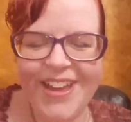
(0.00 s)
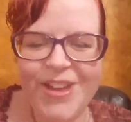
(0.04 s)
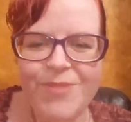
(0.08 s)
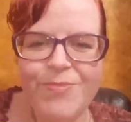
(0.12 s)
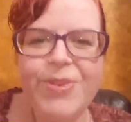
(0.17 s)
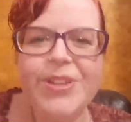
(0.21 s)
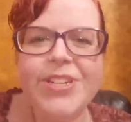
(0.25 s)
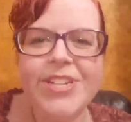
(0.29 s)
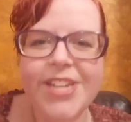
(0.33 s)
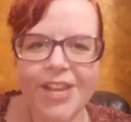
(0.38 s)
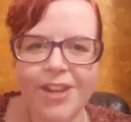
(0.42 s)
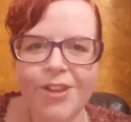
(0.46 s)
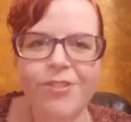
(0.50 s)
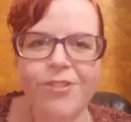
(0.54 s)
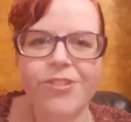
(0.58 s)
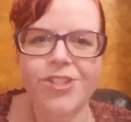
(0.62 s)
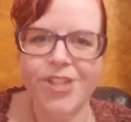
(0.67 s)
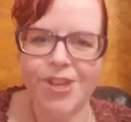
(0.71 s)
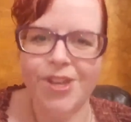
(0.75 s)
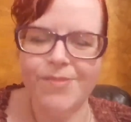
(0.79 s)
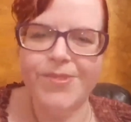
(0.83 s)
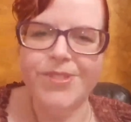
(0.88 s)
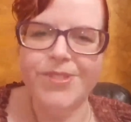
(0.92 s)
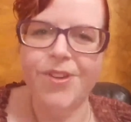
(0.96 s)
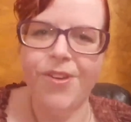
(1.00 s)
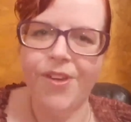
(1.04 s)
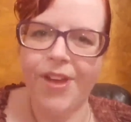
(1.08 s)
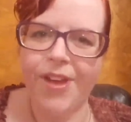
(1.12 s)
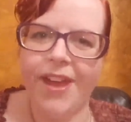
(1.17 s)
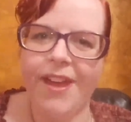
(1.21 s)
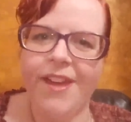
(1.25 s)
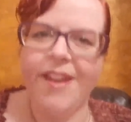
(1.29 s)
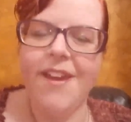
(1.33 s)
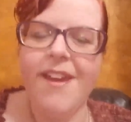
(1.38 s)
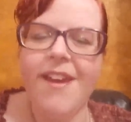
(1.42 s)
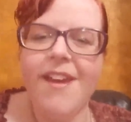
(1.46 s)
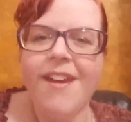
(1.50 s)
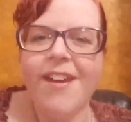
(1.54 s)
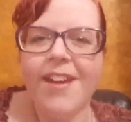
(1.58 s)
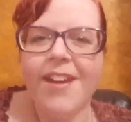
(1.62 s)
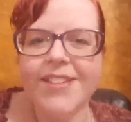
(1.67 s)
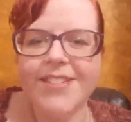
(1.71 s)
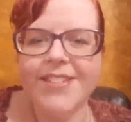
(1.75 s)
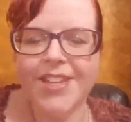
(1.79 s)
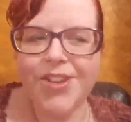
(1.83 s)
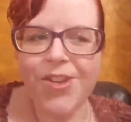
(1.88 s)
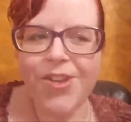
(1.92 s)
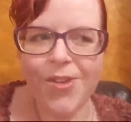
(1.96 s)
Potato chips. Okay,
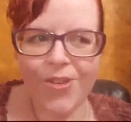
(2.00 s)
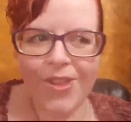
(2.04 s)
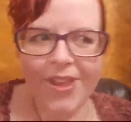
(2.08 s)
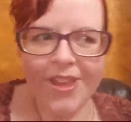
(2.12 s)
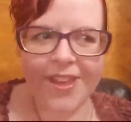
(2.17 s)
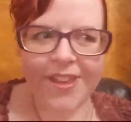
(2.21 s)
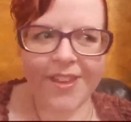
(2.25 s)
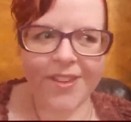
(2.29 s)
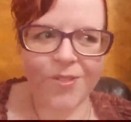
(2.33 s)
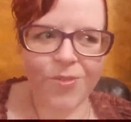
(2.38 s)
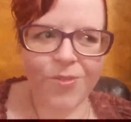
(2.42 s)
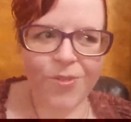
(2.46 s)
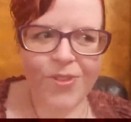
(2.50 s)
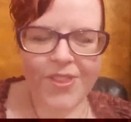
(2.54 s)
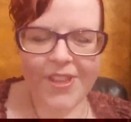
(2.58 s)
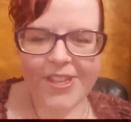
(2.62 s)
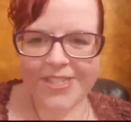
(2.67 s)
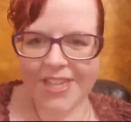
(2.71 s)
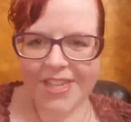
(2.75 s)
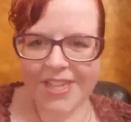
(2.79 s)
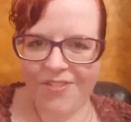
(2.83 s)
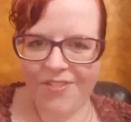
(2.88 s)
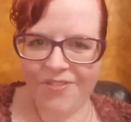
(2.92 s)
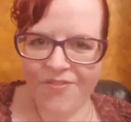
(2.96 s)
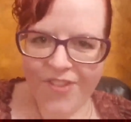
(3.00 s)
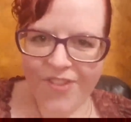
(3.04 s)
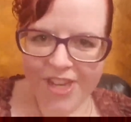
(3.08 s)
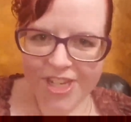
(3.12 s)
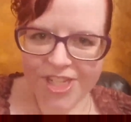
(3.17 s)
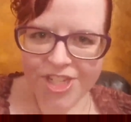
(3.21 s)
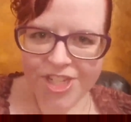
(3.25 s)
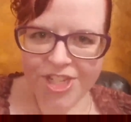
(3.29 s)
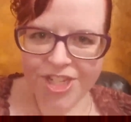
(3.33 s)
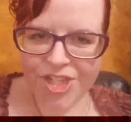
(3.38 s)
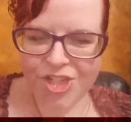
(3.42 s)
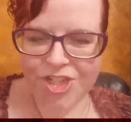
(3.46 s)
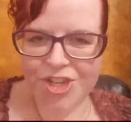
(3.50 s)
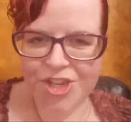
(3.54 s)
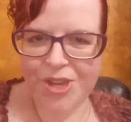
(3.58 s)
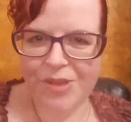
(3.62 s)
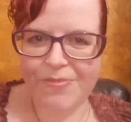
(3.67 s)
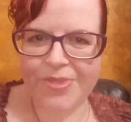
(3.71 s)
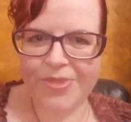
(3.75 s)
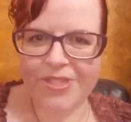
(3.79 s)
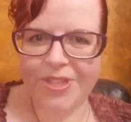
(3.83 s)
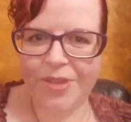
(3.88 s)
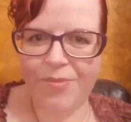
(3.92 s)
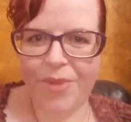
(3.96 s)
because I know, like, when they say fish and
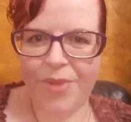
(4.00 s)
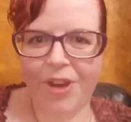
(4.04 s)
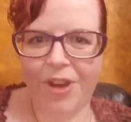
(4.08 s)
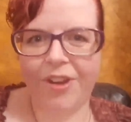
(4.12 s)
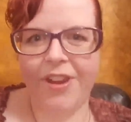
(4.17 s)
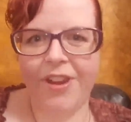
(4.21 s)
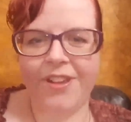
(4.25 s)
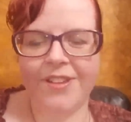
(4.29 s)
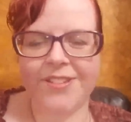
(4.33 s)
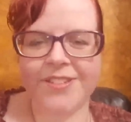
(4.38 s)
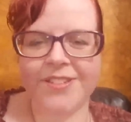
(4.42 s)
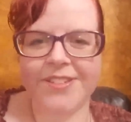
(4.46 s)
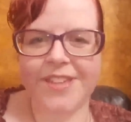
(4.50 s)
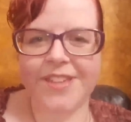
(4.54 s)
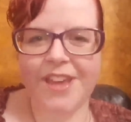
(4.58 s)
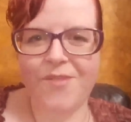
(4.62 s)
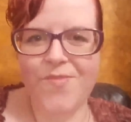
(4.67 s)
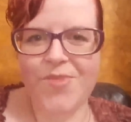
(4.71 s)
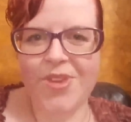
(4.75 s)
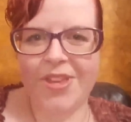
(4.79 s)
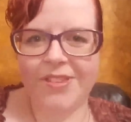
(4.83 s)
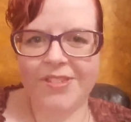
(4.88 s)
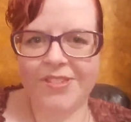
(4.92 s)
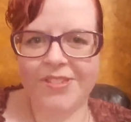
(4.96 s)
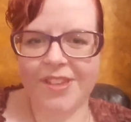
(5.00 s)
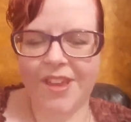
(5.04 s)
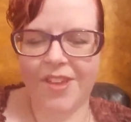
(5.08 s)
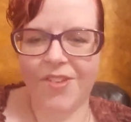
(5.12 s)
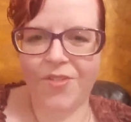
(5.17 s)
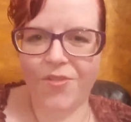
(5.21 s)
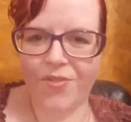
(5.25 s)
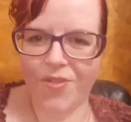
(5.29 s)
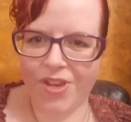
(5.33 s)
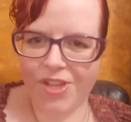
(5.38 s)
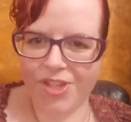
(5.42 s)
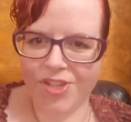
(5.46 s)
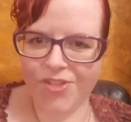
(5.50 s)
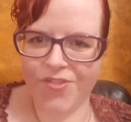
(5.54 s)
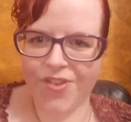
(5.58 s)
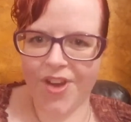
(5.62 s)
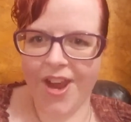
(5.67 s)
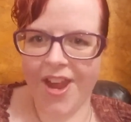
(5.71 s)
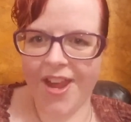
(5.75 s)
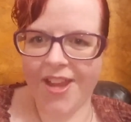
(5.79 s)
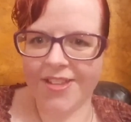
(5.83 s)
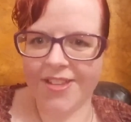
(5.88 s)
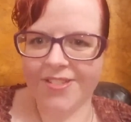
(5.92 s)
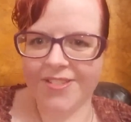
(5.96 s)
chips, some areas that means like French
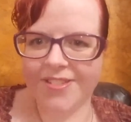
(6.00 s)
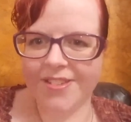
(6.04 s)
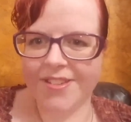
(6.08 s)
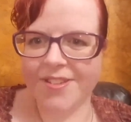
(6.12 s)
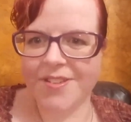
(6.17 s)
fries.